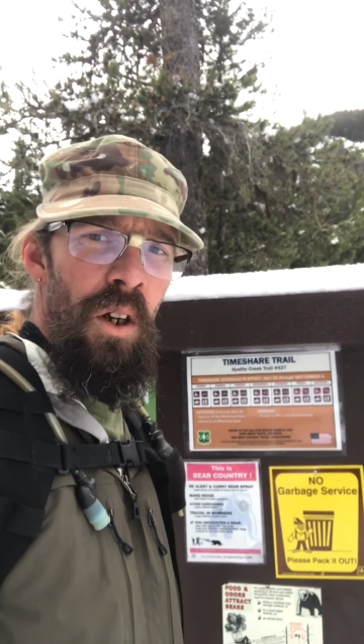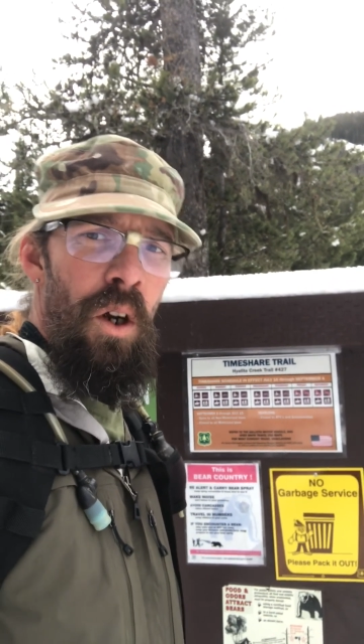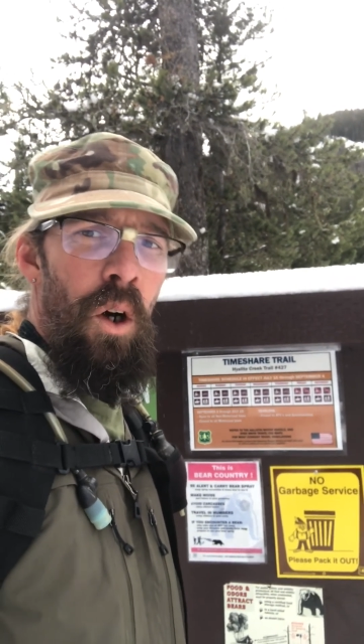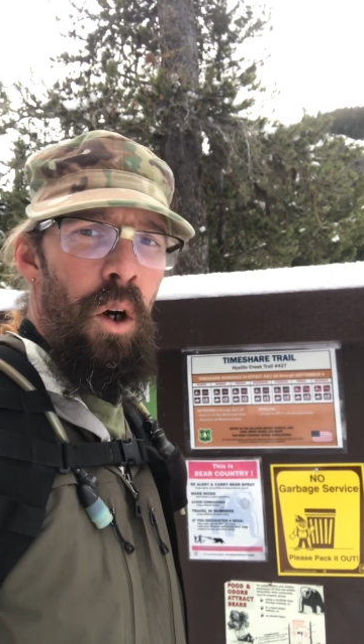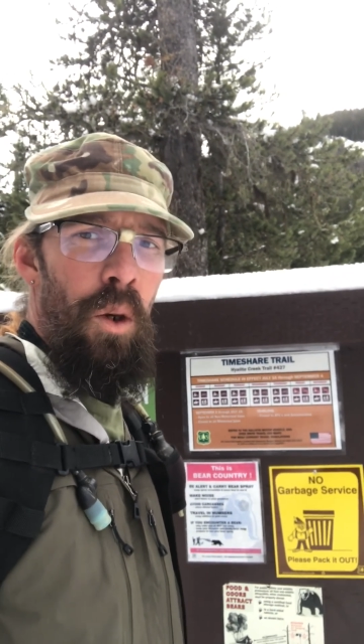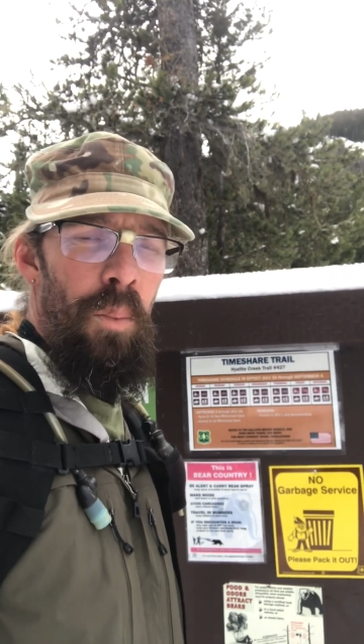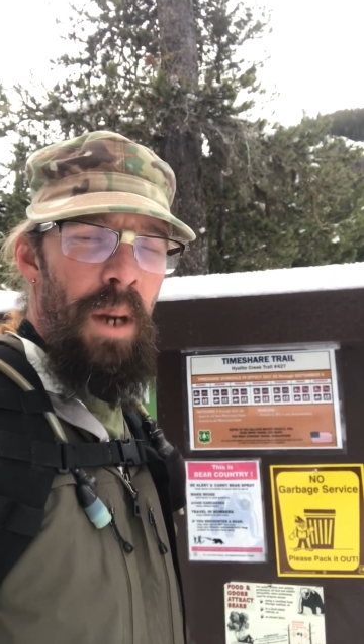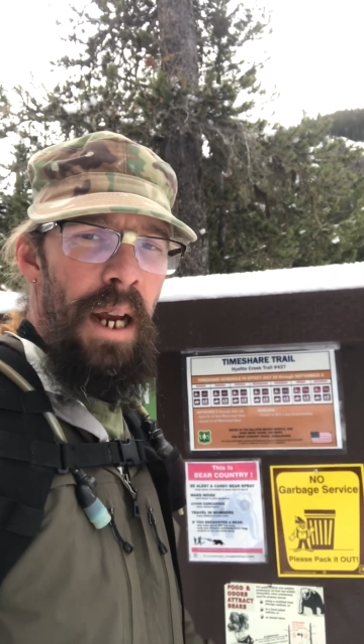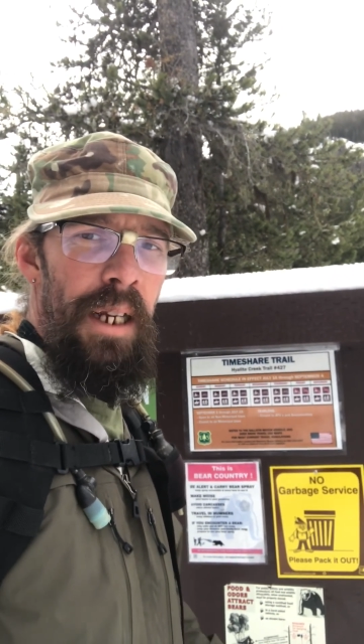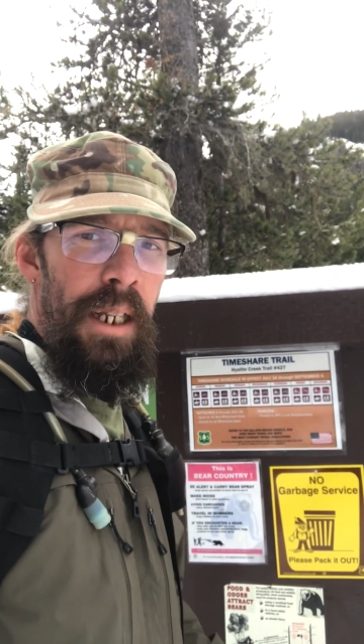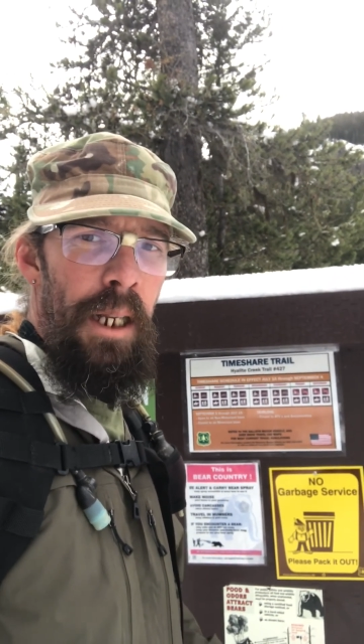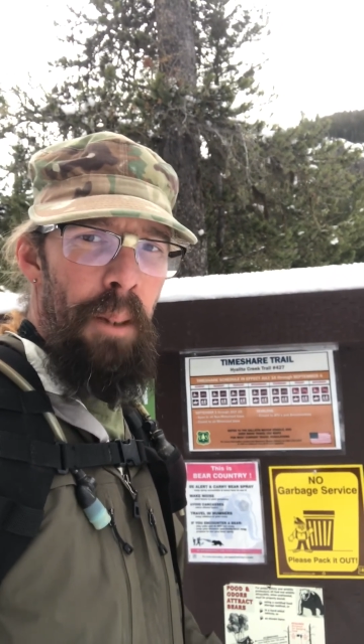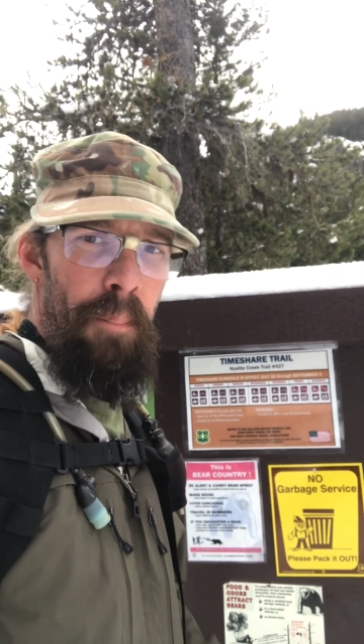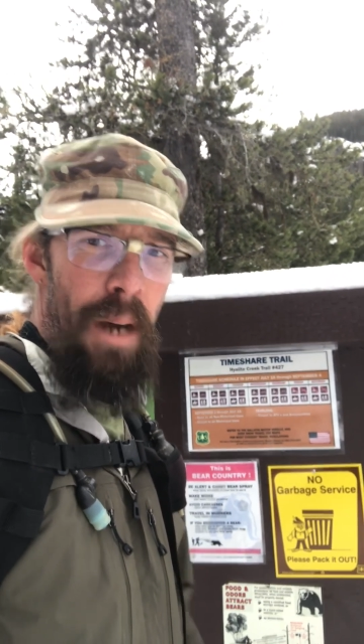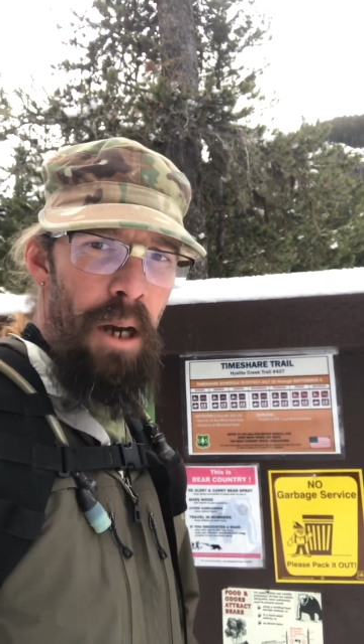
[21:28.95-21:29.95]
or riding
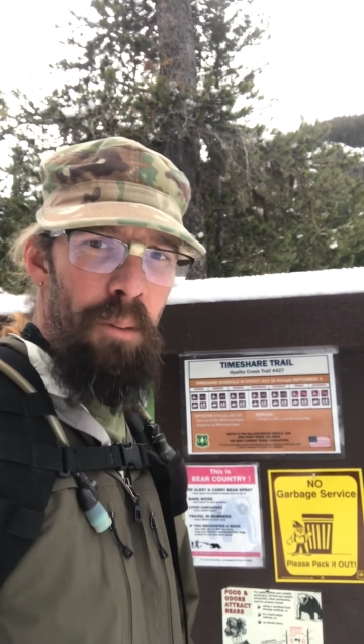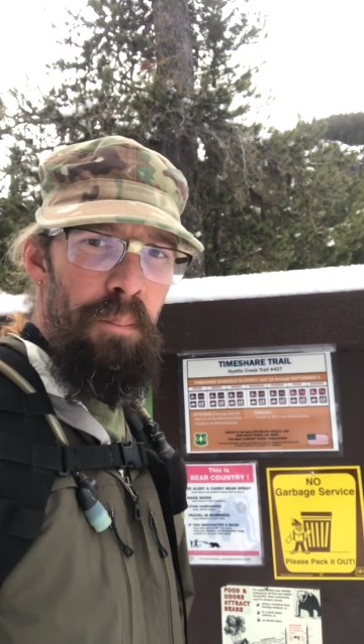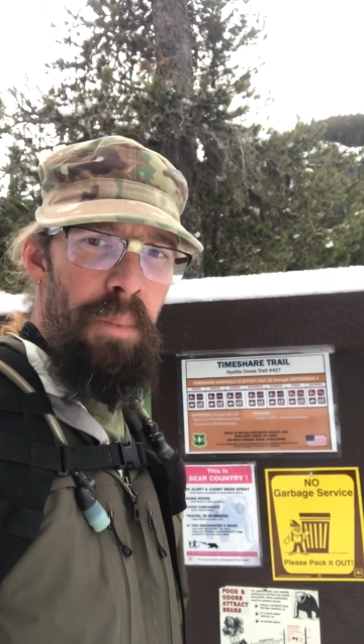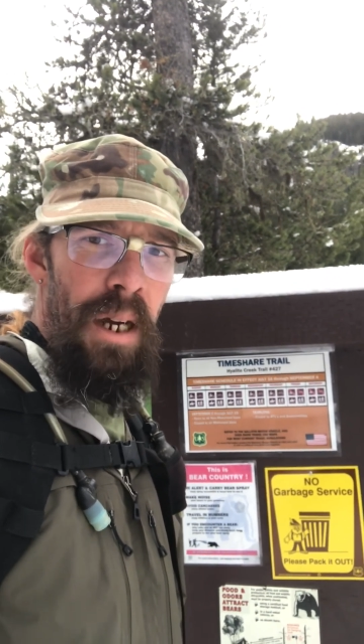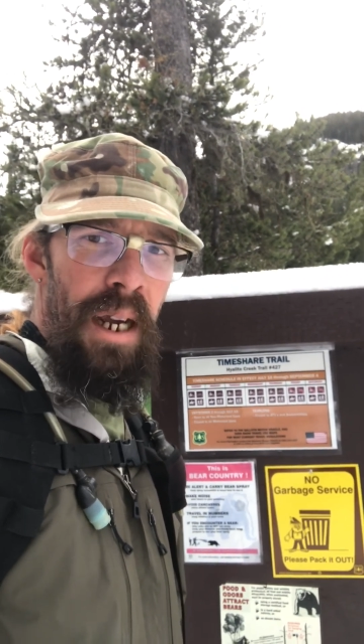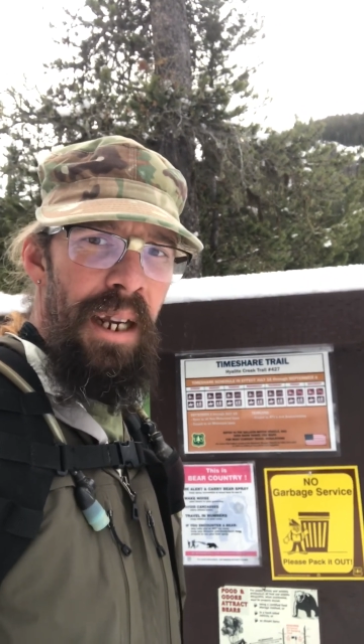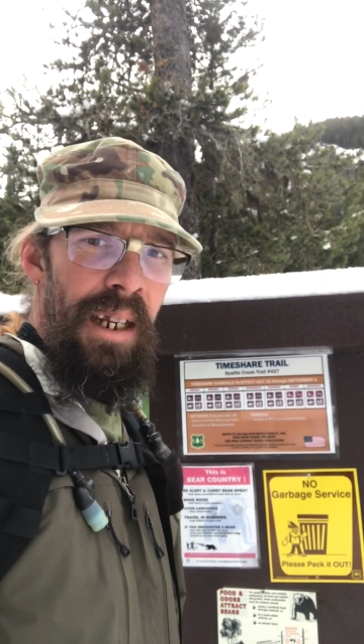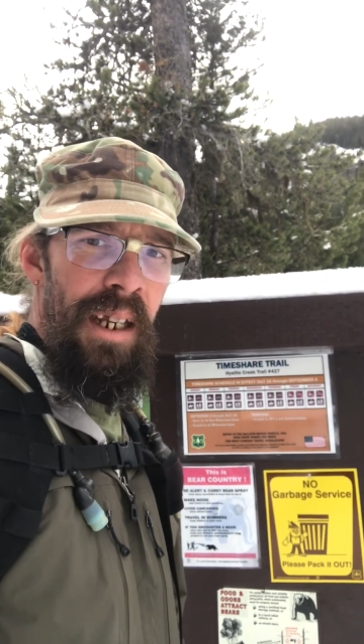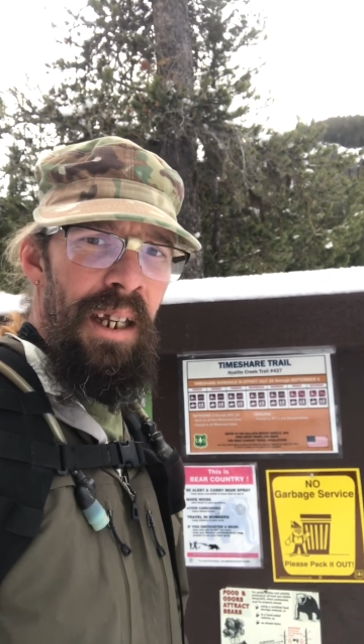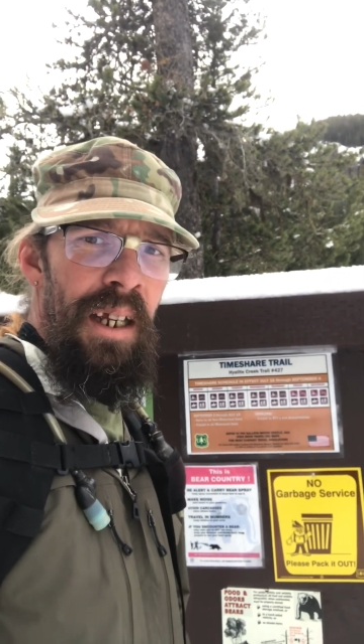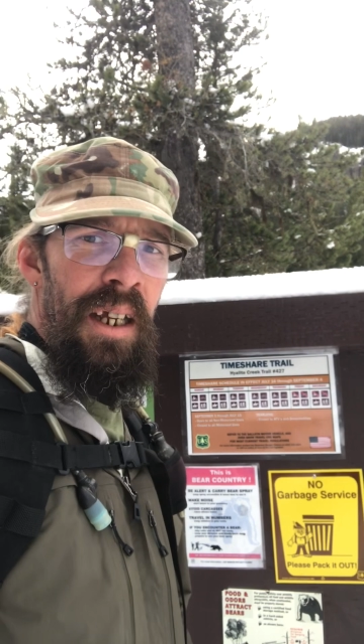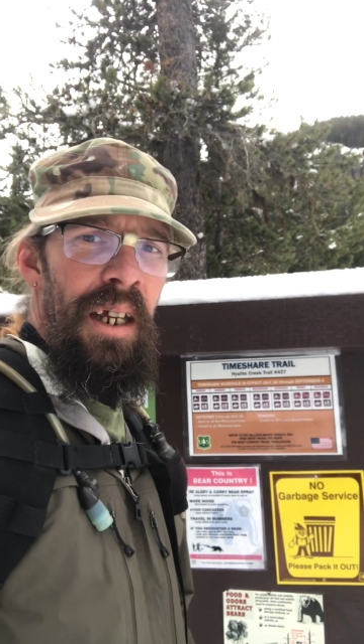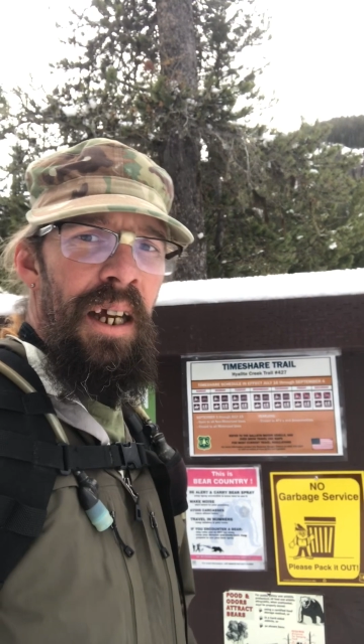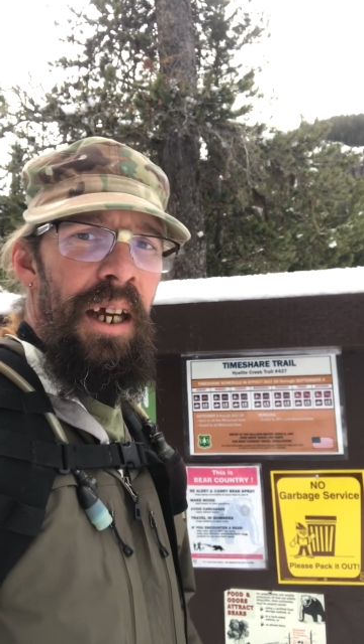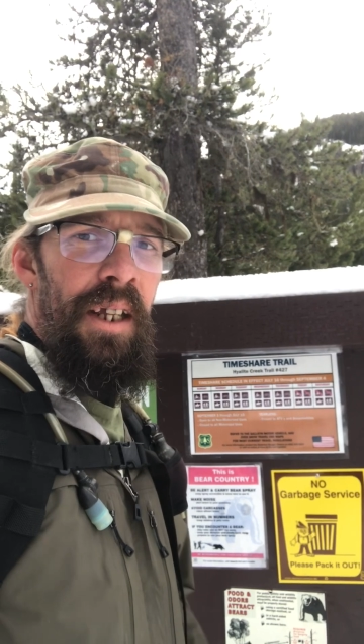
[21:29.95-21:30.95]
a mountain bike
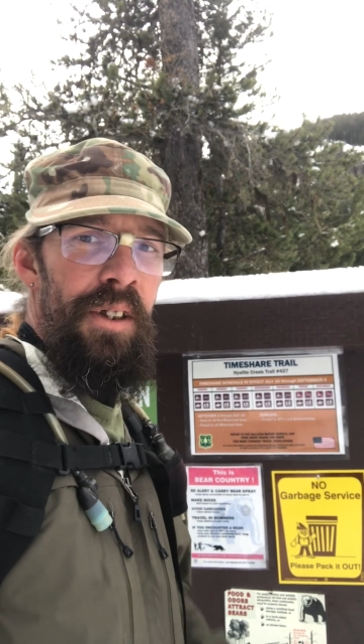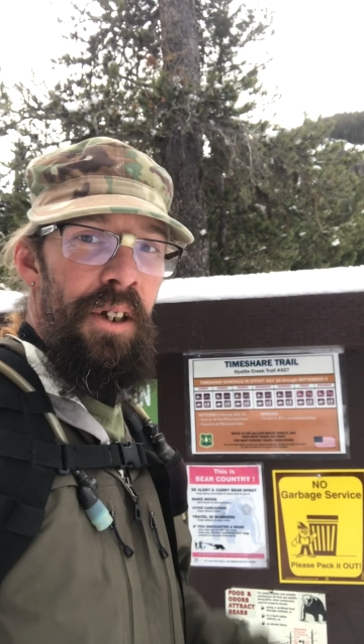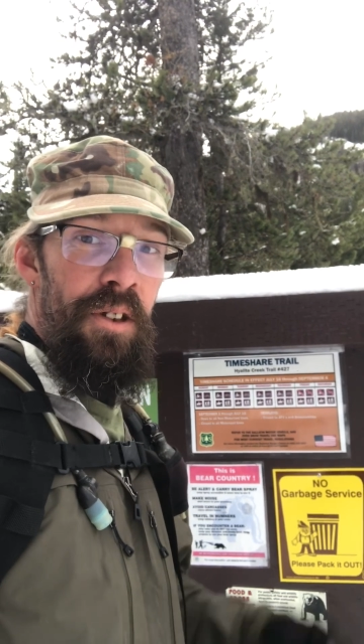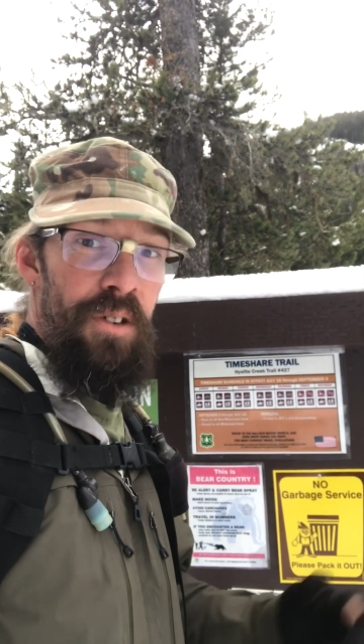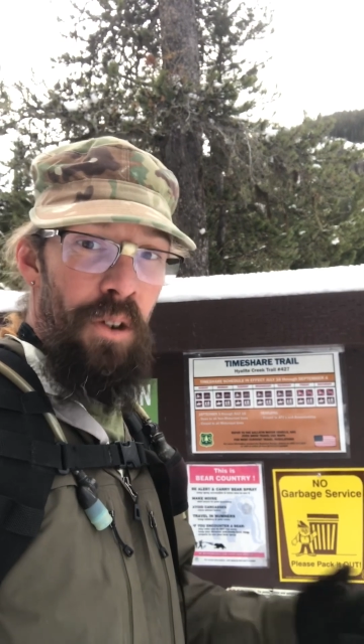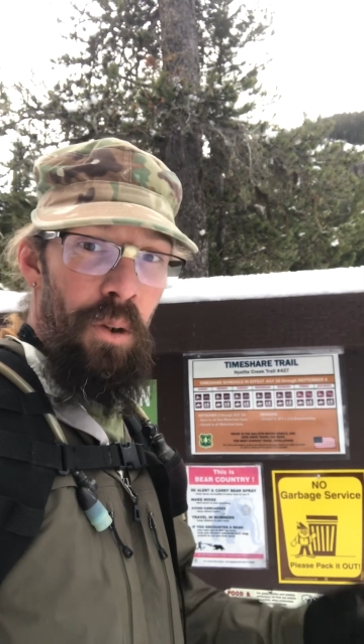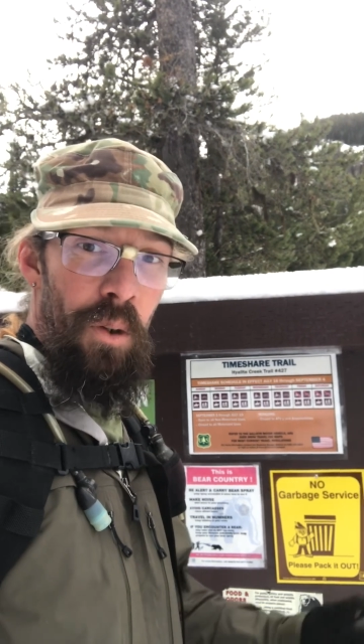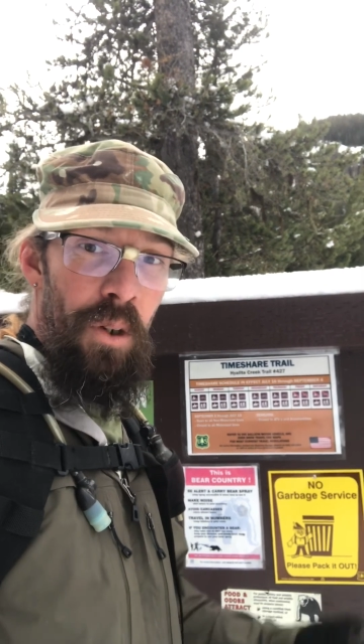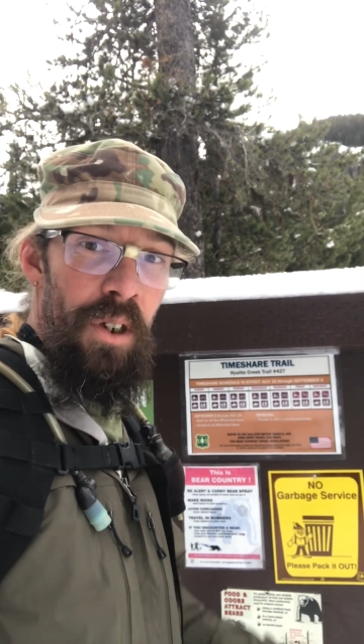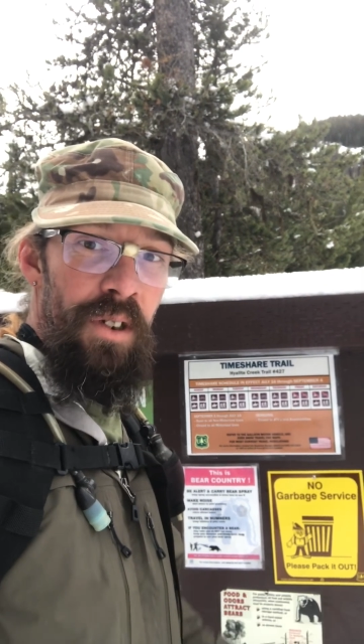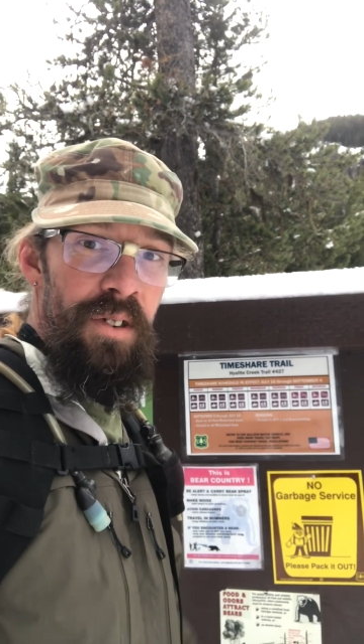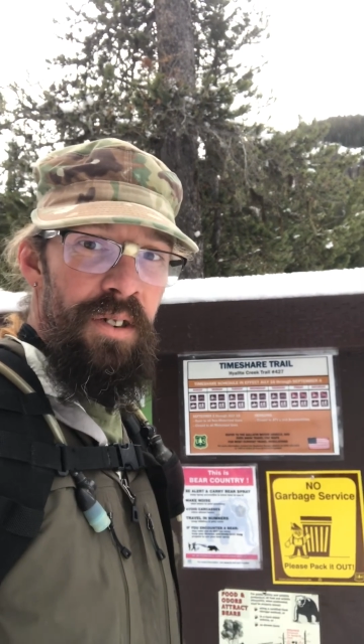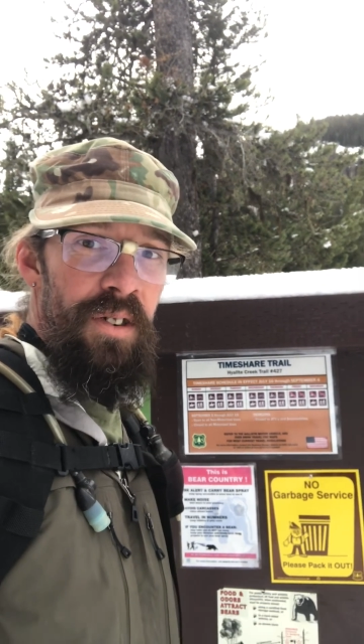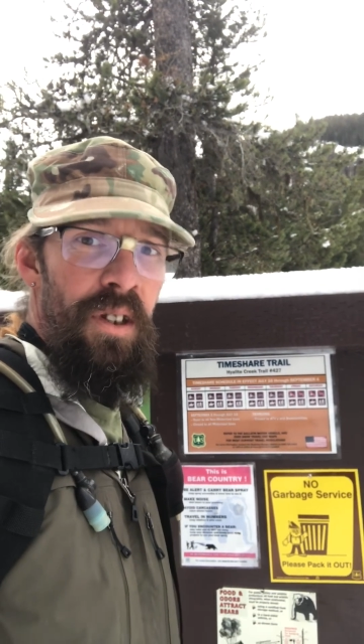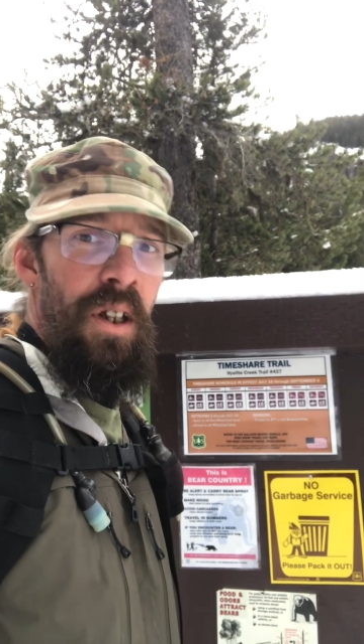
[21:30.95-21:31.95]
and there's a
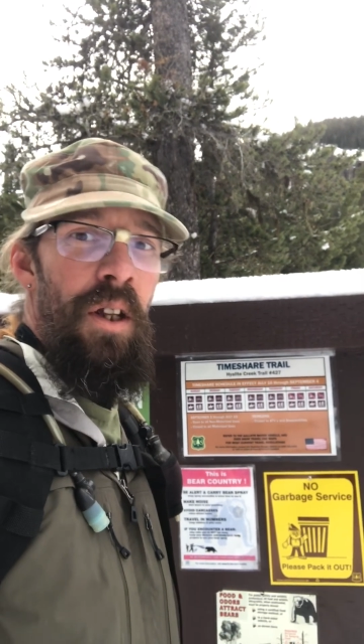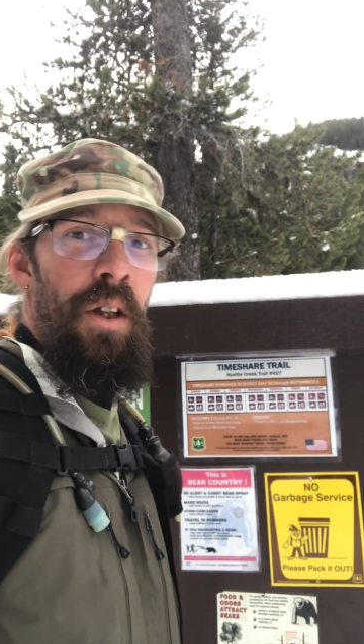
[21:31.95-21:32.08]
horse,